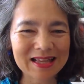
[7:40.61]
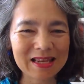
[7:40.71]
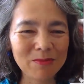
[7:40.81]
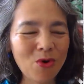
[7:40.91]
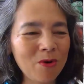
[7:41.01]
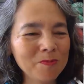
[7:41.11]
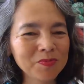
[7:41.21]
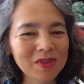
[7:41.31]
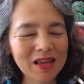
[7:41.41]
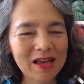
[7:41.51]
anymore,
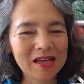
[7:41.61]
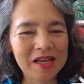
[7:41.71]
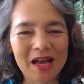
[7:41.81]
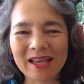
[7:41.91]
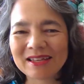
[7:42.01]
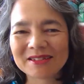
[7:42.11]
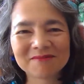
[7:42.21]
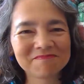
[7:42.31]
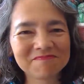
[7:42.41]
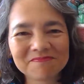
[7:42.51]
I
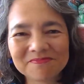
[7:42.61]
can